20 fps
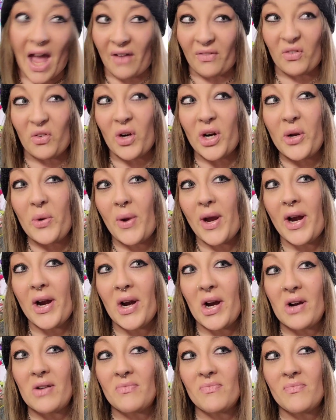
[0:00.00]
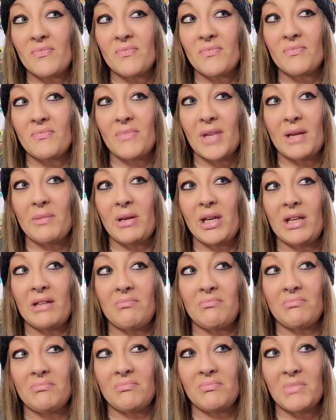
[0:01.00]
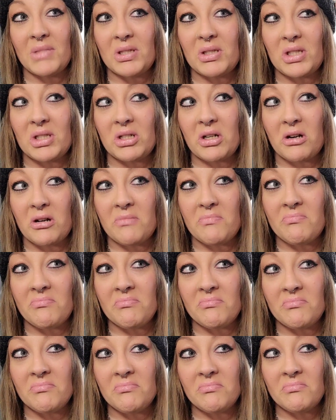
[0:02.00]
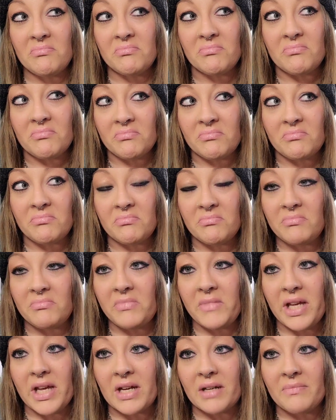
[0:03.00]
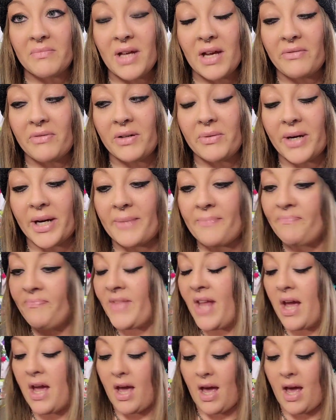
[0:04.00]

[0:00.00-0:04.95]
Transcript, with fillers: everywhere, maybe is the term. Mm -hmm. Yeah, everywhere.